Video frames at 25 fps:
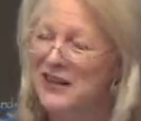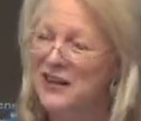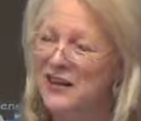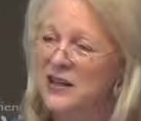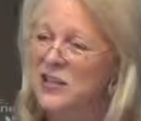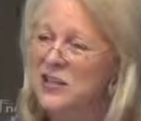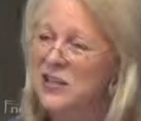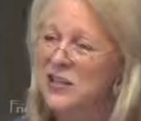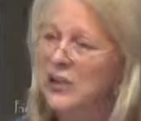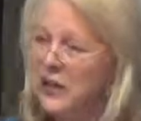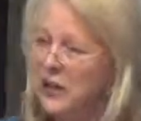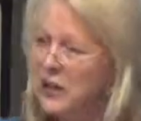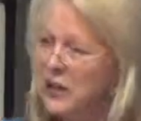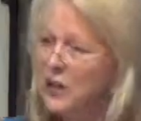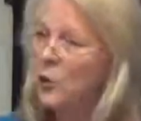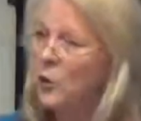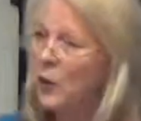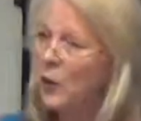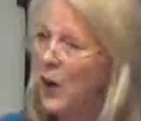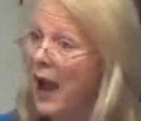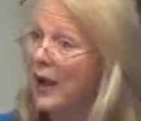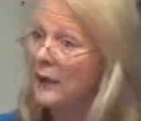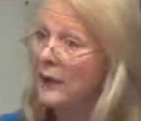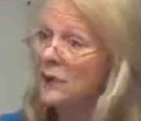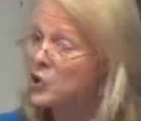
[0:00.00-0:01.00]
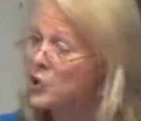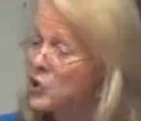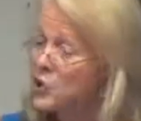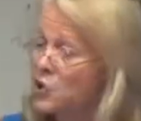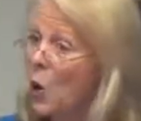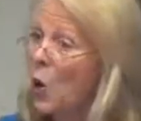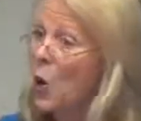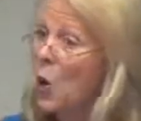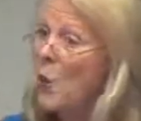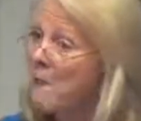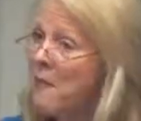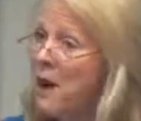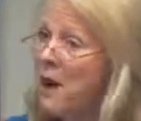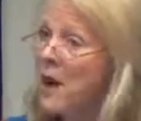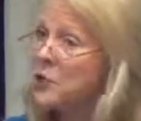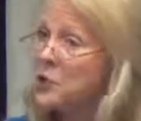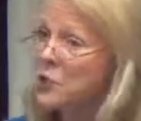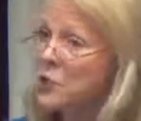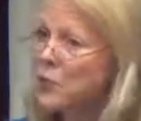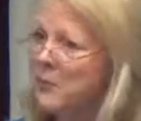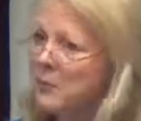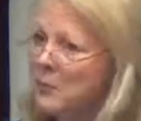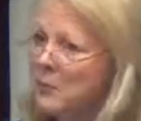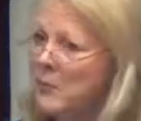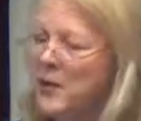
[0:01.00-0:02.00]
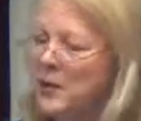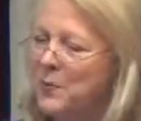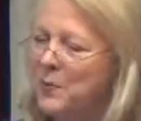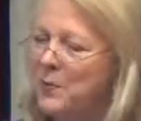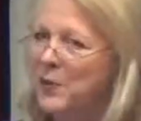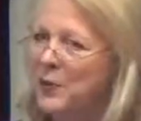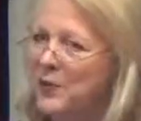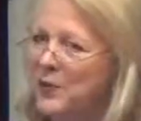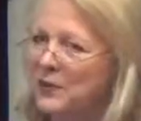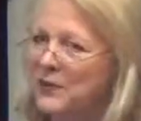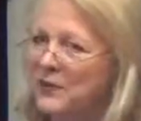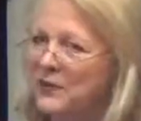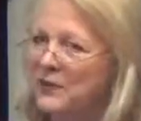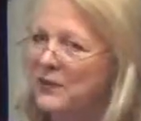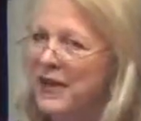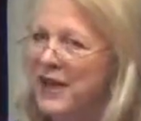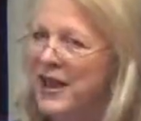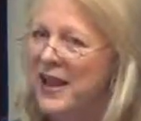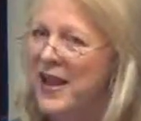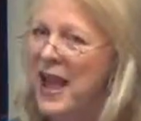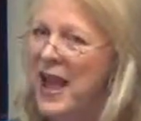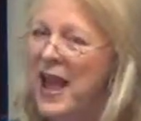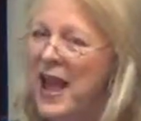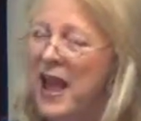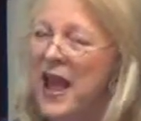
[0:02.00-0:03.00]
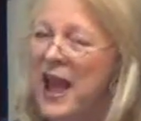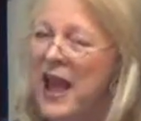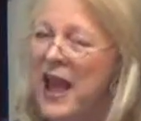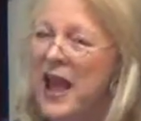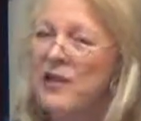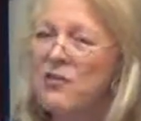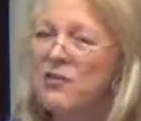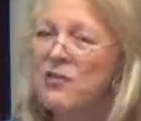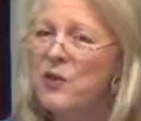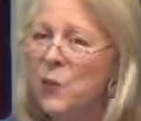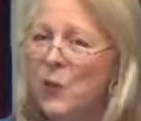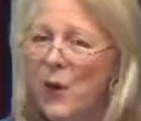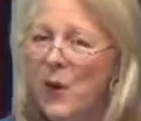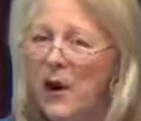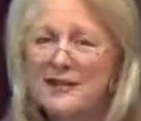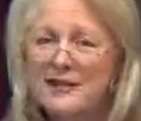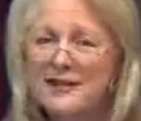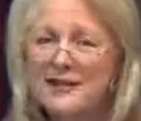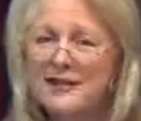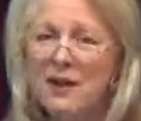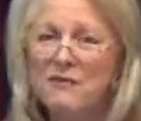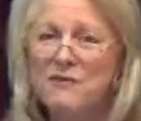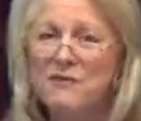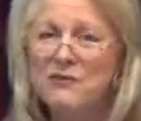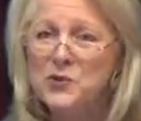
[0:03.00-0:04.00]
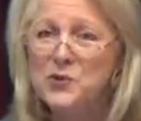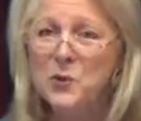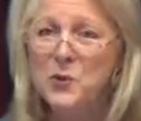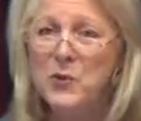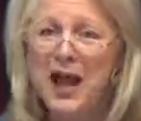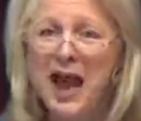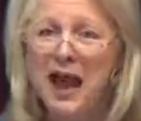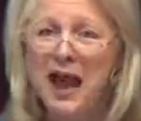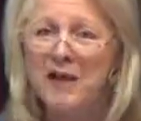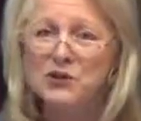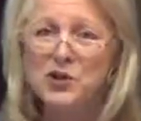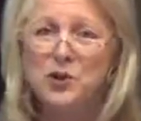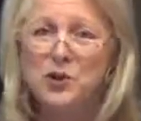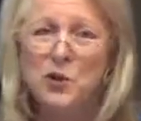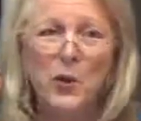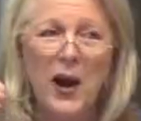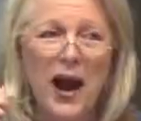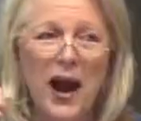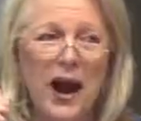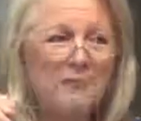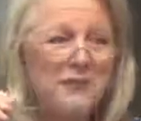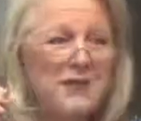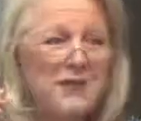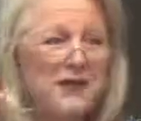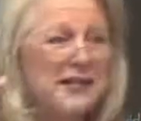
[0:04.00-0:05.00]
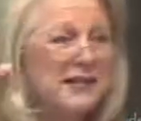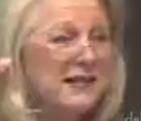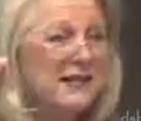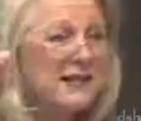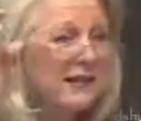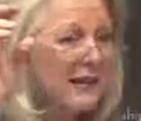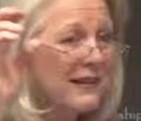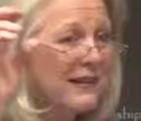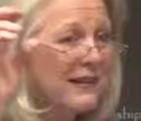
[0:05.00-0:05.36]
to interact so much with people. And the rest of us, we have to grab these little